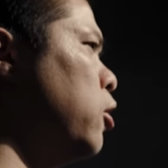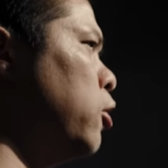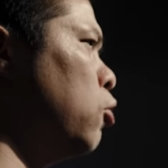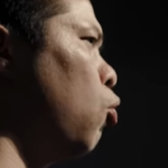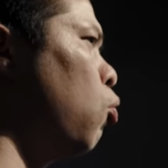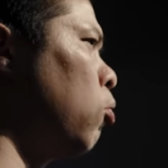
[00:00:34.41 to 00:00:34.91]

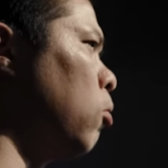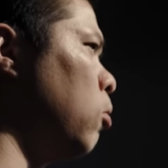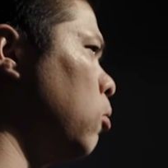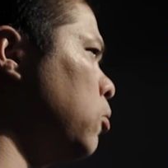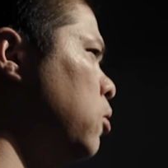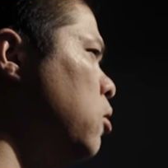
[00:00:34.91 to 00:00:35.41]
In a
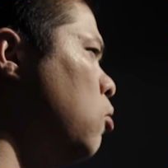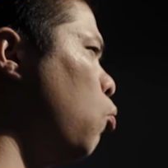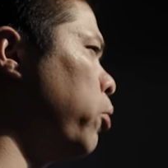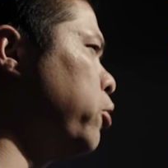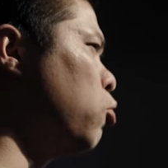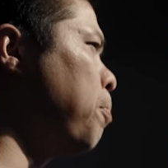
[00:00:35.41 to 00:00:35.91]
world
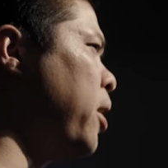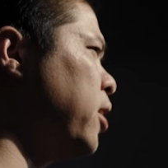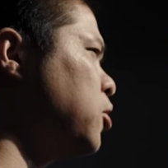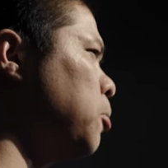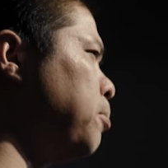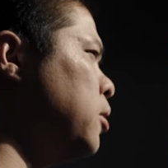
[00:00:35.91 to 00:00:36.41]
where your
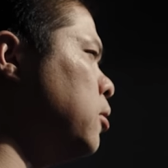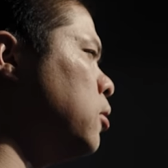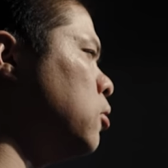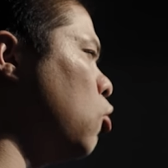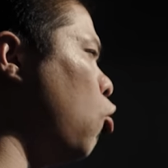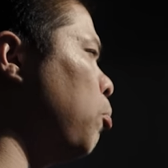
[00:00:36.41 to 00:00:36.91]
masterpiece
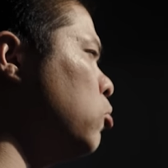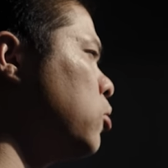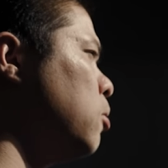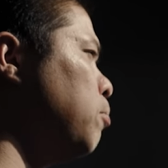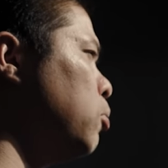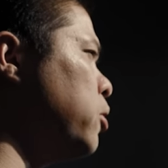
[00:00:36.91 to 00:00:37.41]
is almost
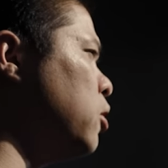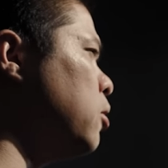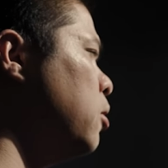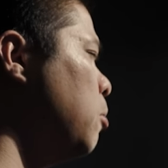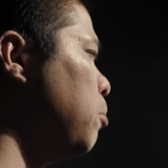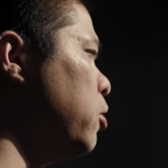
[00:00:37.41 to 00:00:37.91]
complete,
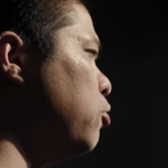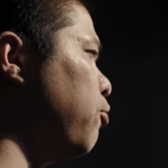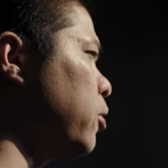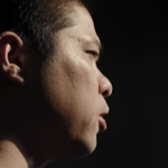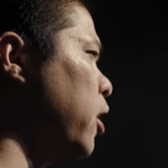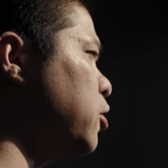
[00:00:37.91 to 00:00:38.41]
but you
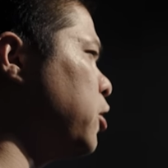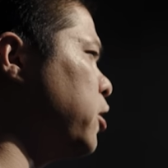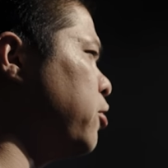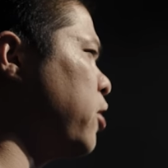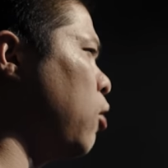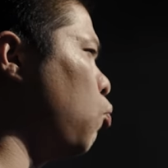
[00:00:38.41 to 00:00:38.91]
forgot to
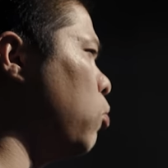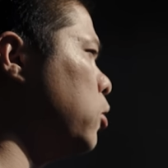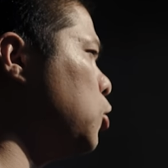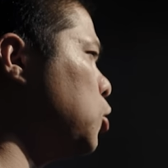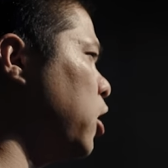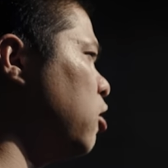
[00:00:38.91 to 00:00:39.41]
get that
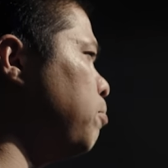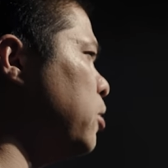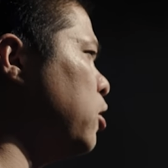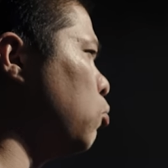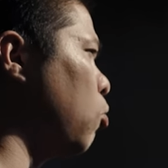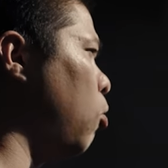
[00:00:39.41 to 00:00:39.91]
one shot of
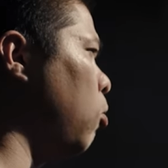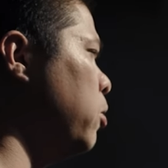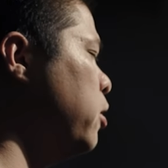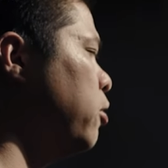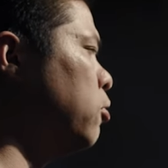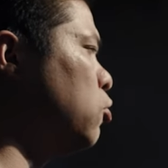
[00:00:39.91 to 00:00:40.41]
B-roll,
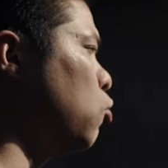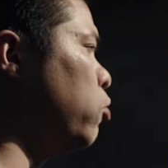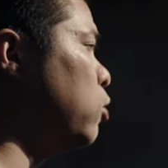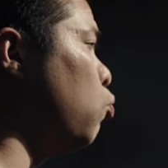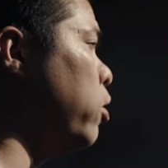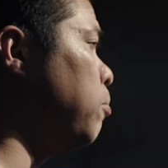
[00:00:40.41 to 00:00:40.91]
there's
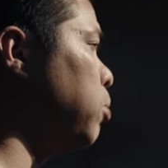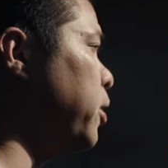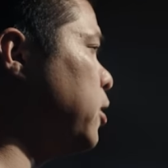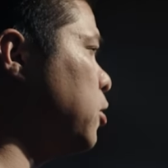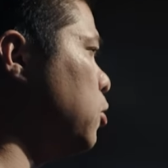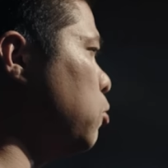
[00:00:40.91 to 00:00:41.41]
only one
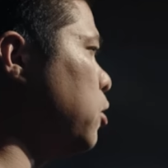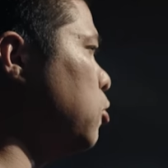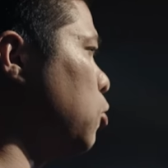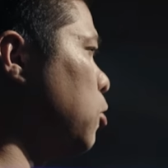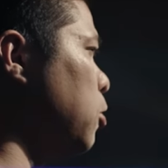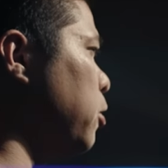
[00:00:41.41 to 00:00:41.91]
place you can
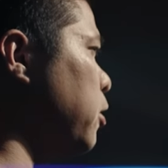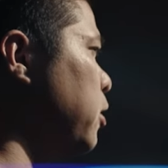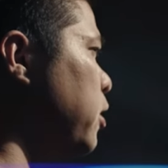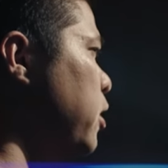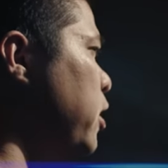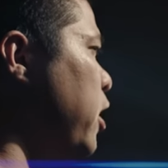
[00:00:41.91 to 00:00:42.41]
turn,
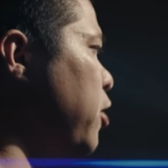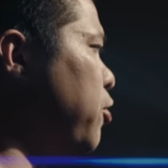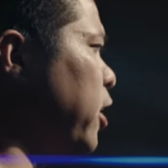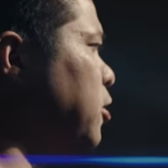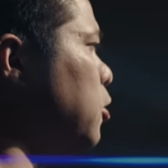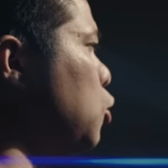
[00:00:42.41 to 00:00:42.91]
and
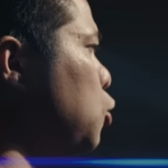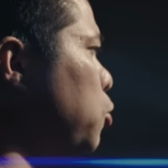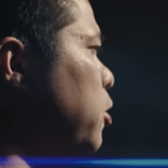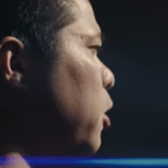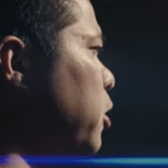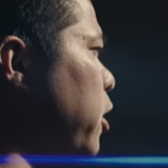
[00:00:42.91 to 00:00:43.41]
that's to
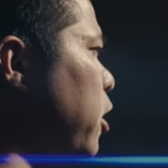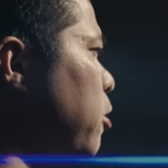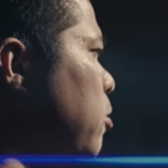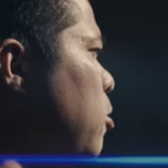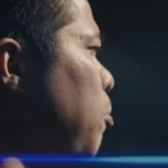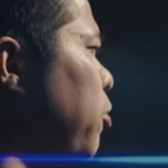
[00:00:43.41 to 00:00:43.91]
shoot it
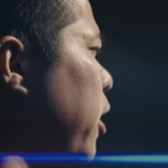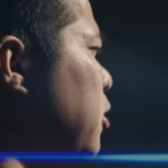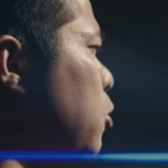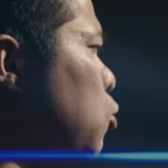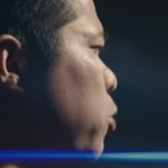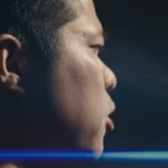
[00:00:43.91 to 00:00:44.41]
again.
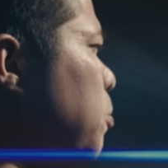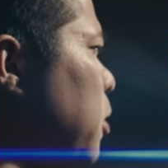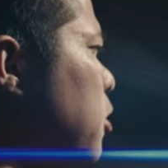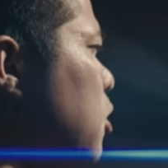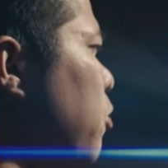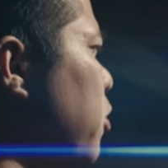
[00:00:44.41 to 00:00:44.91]
That's too
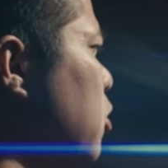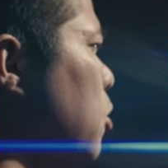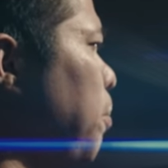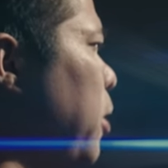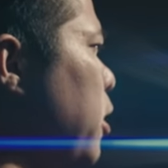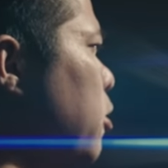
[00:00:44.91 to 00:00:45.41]
expensive and is
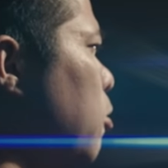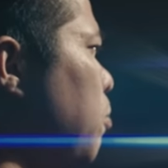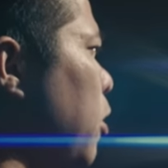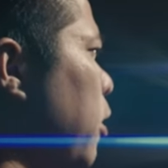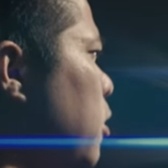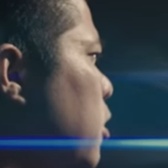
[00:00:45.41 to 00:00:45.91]
a pain in the
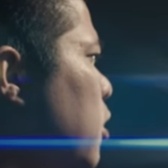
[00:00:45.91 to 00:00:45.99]
butt.